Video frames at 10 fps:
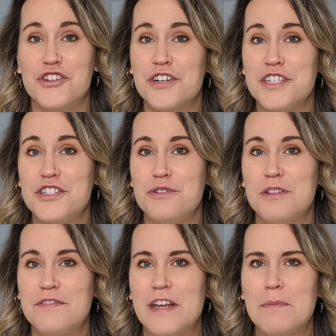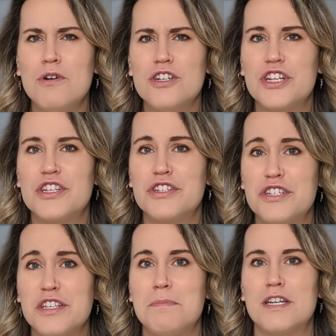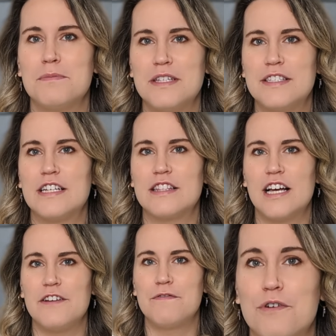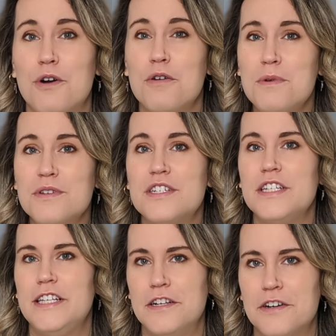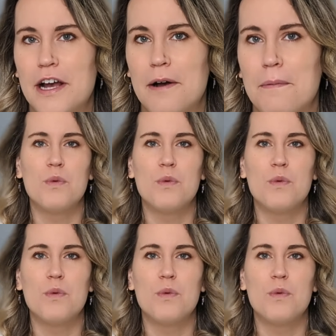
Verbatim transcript: journey to live a more digitally minimalistic life for almost a year now.